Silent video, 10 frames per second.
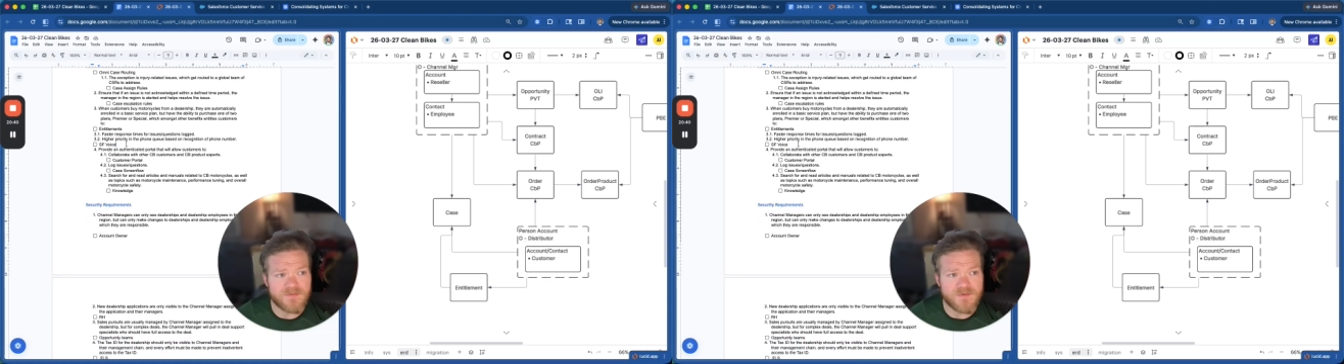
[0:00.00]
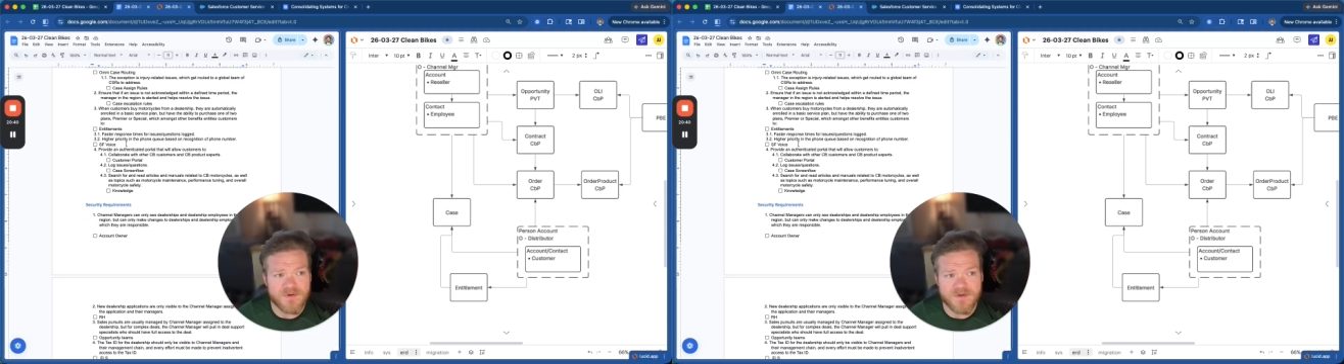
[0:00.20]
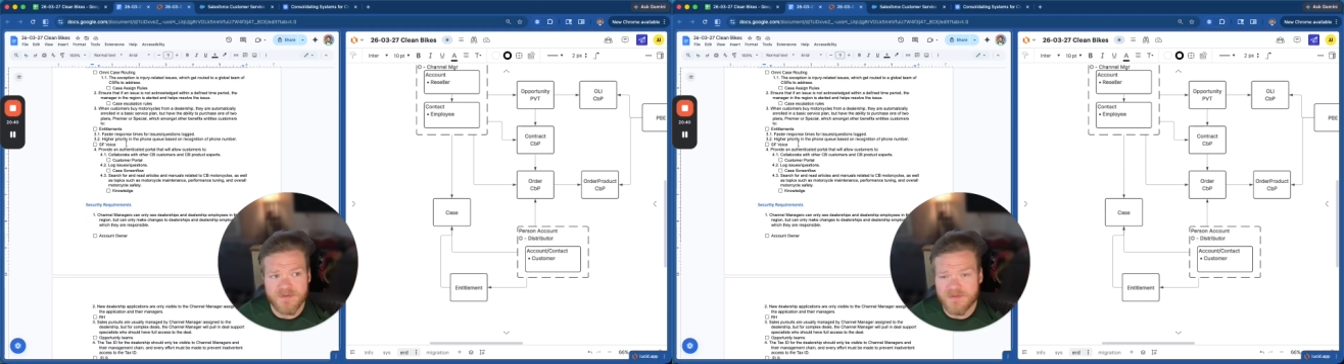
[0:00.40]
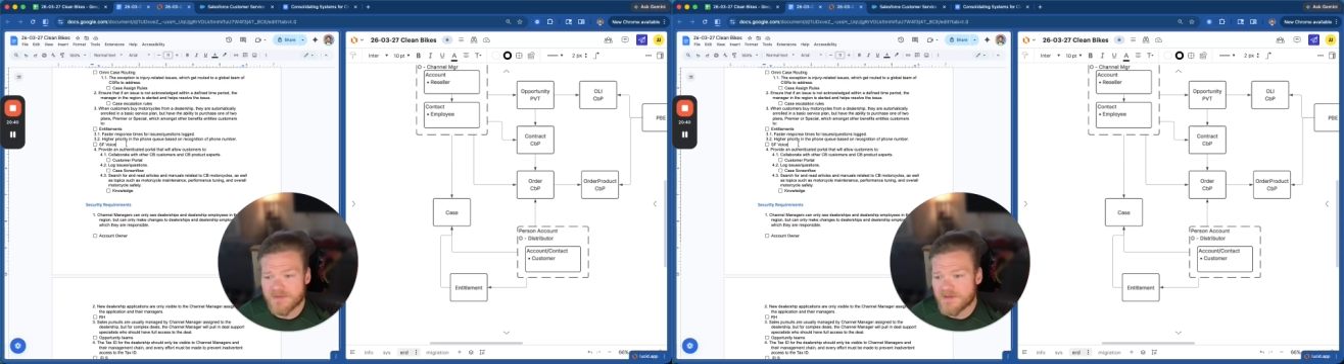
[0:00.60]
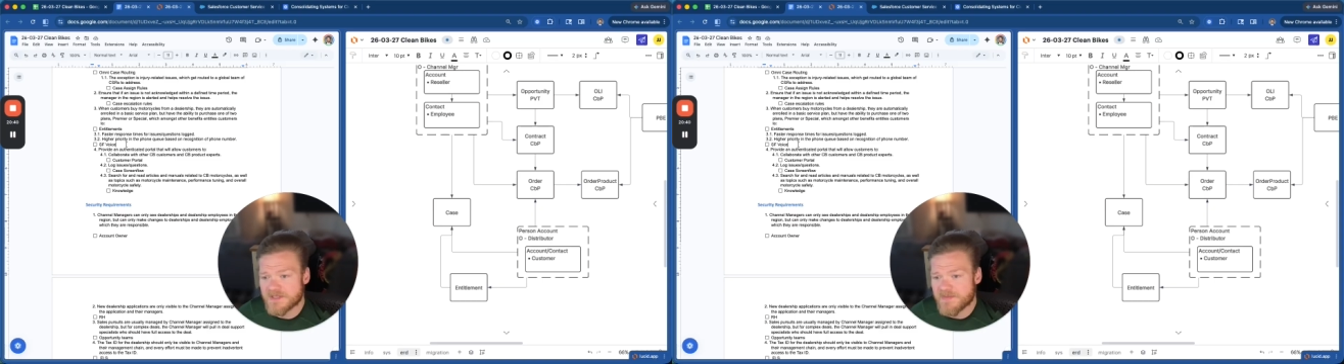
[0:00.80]
for
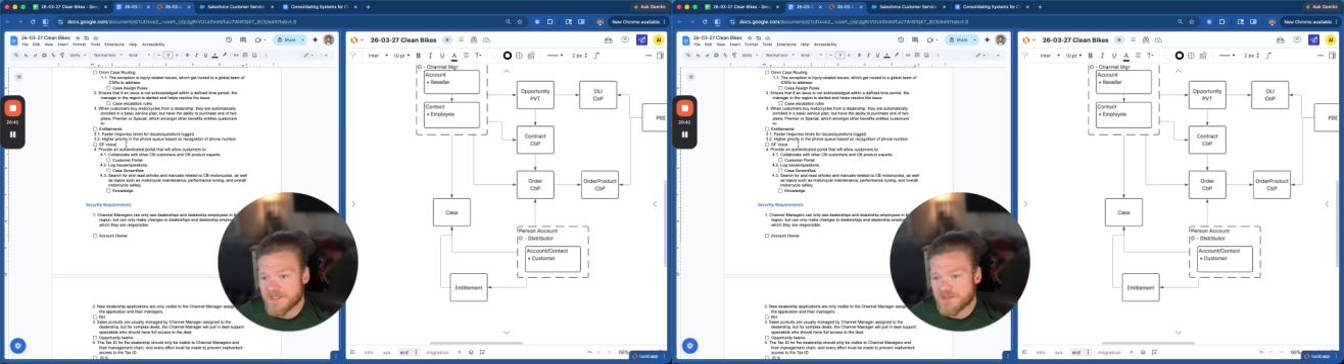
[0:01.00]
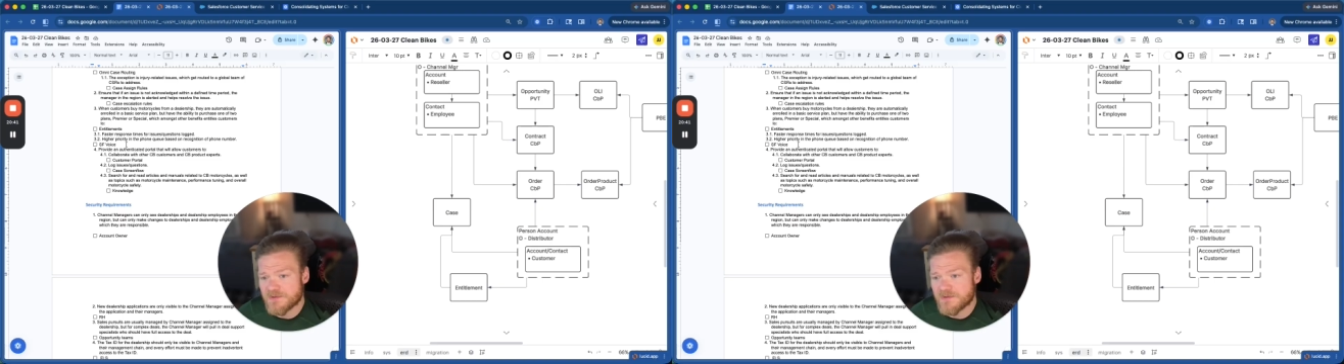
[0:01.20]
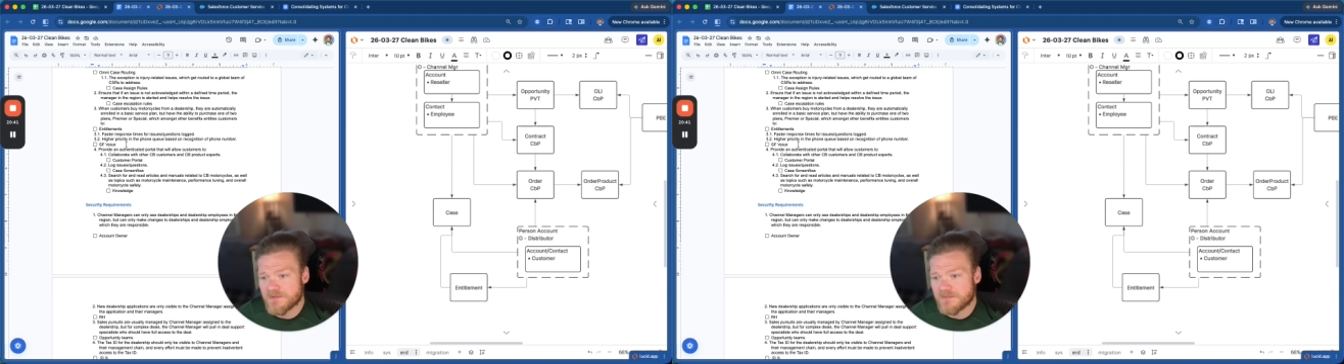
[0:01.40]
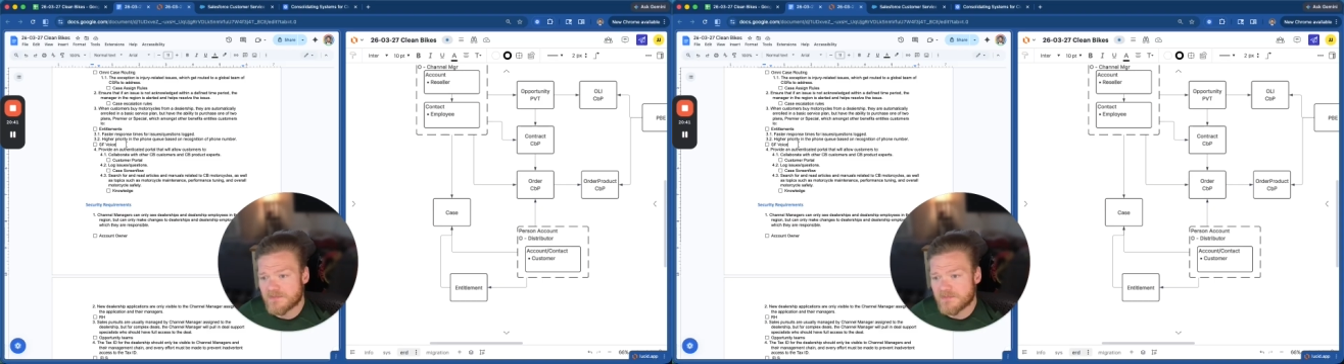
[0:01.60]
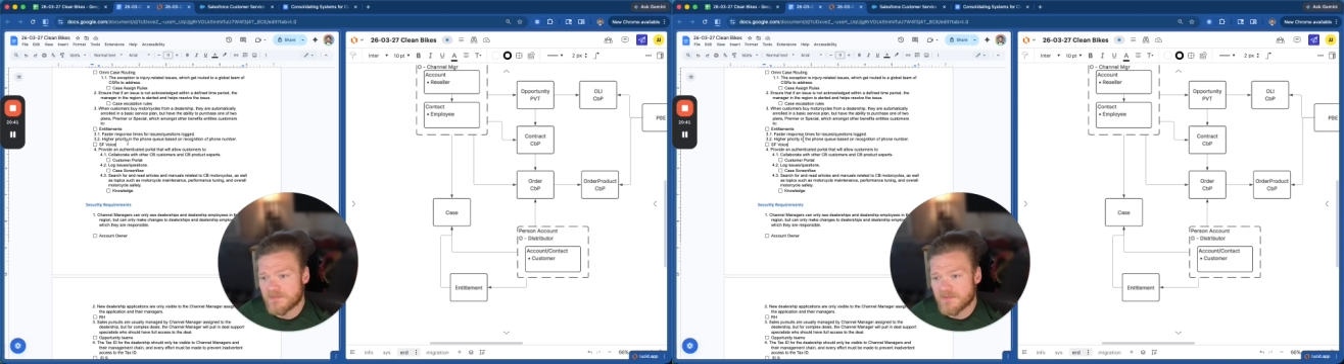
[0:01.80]
the special
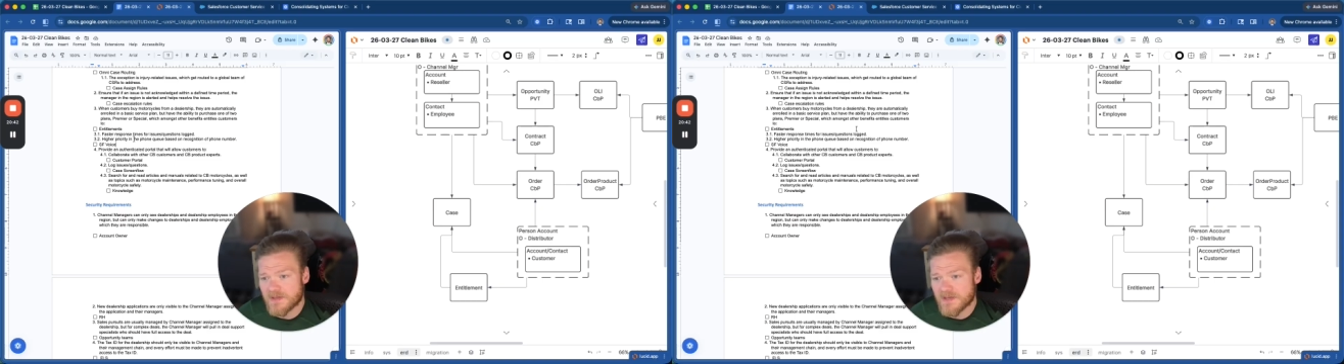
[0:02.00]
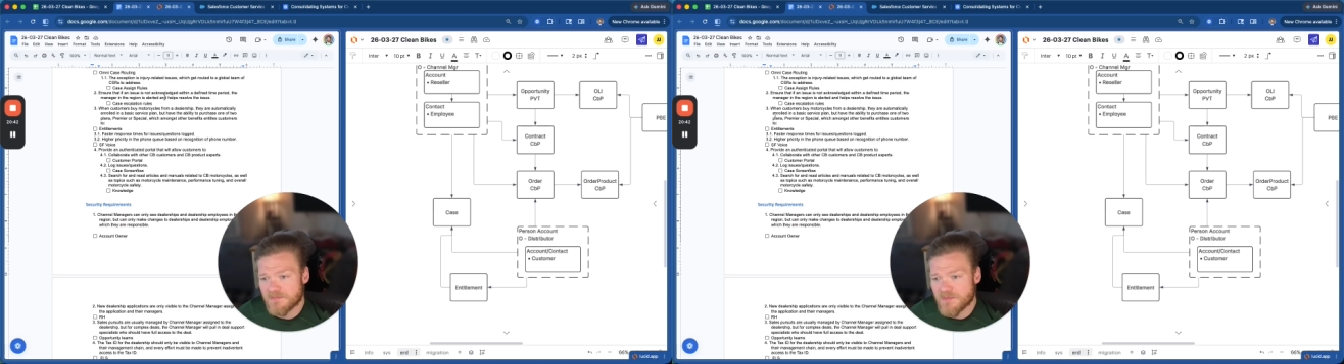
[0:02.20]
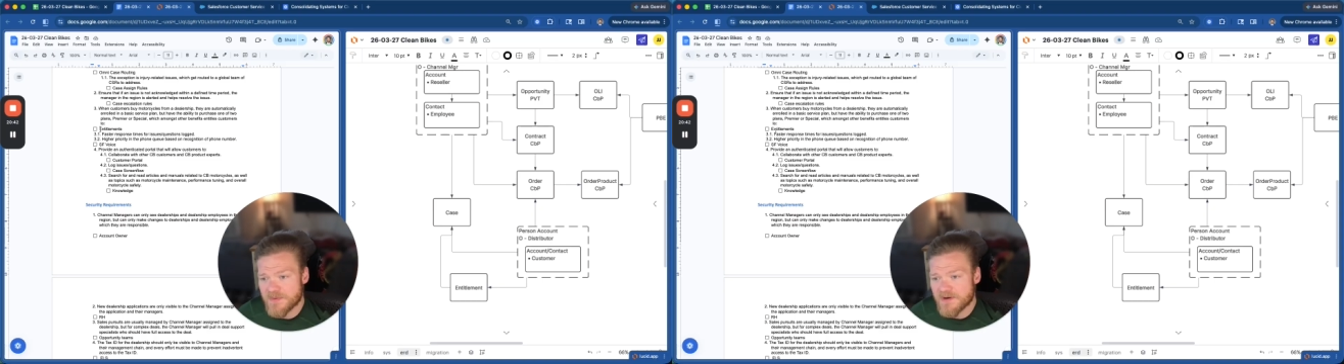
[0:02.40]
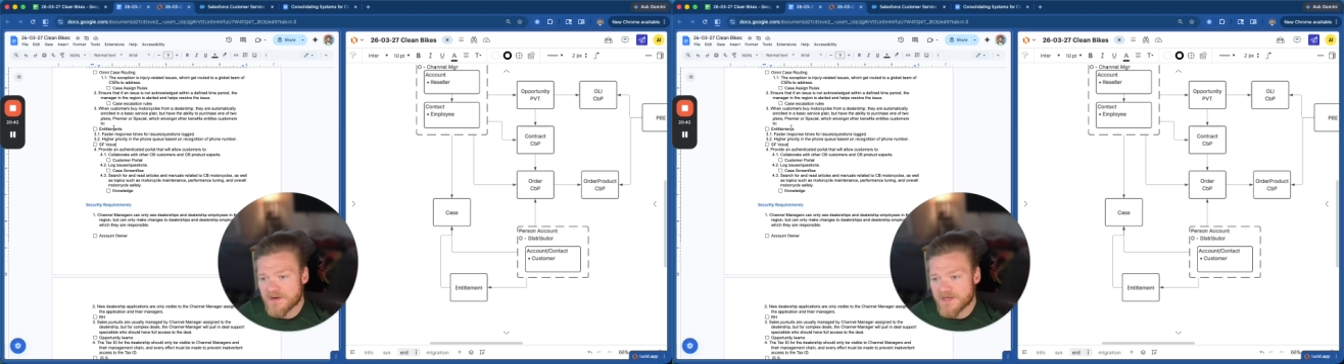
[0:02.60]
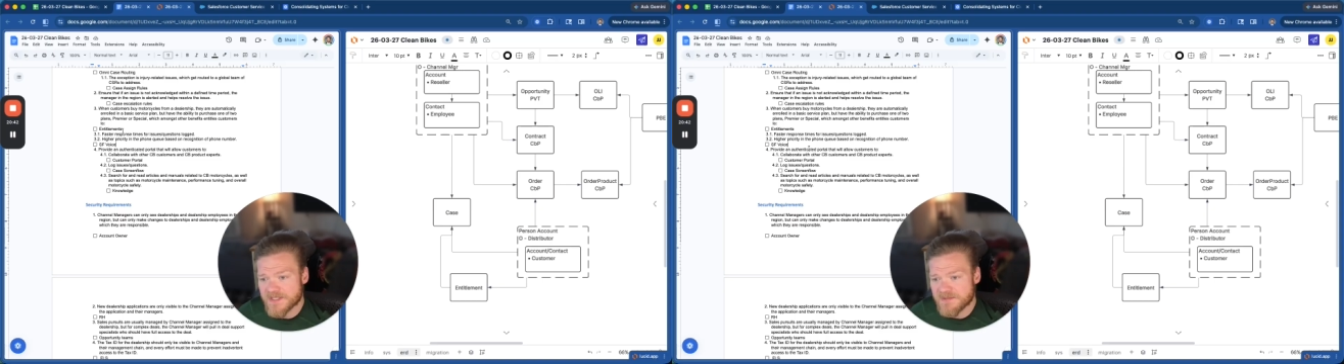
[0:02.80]
Premier
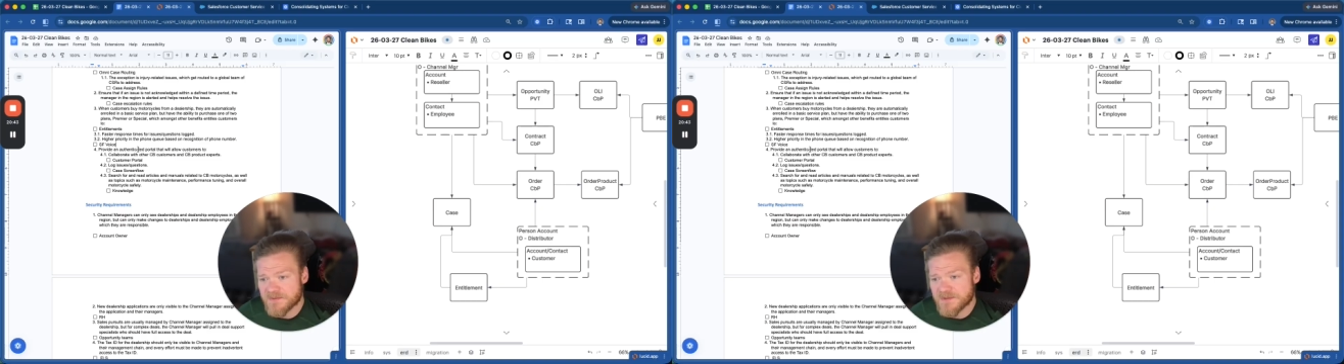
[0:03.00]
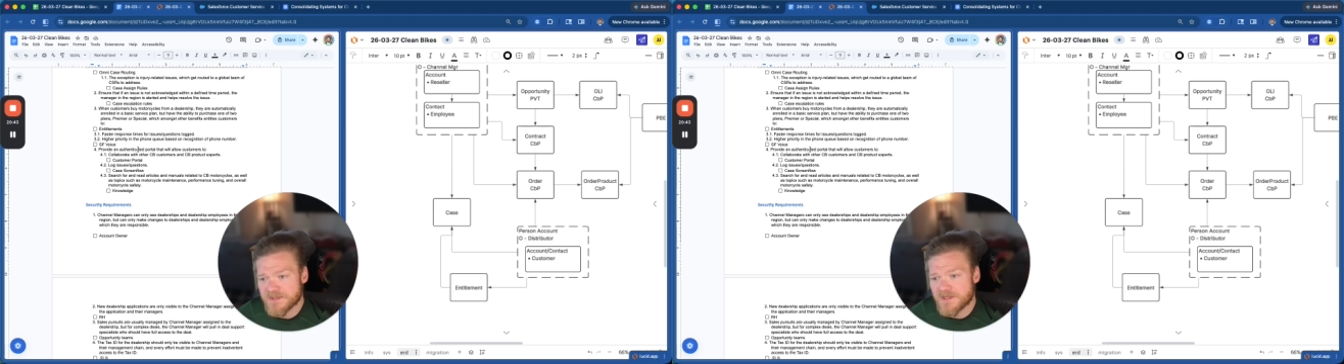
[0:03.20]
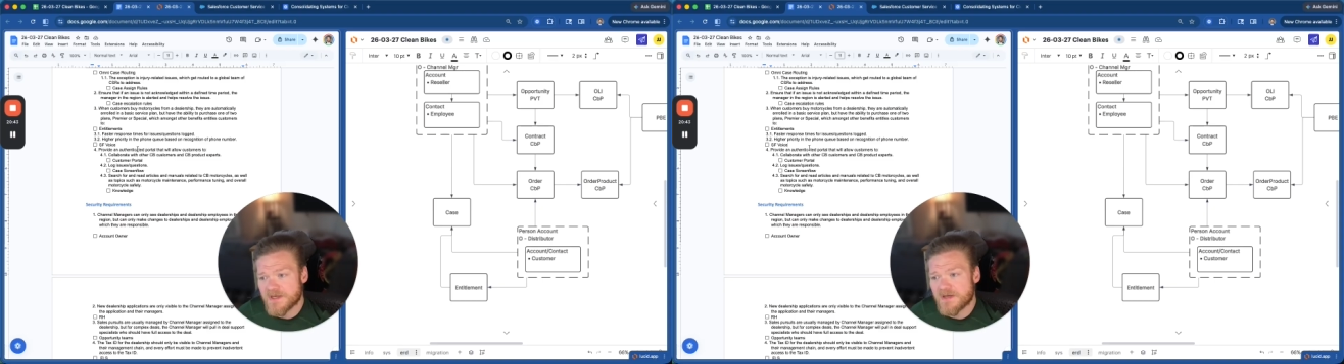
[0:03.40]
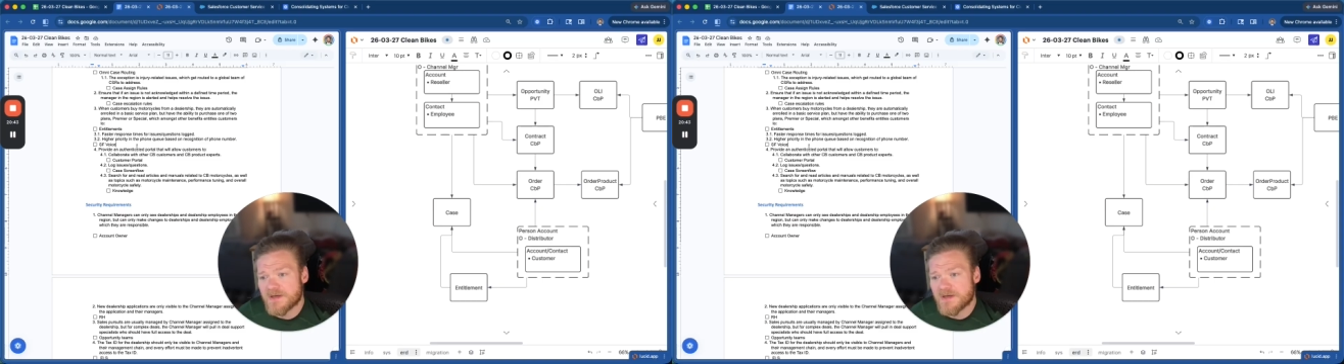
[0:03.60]
customers.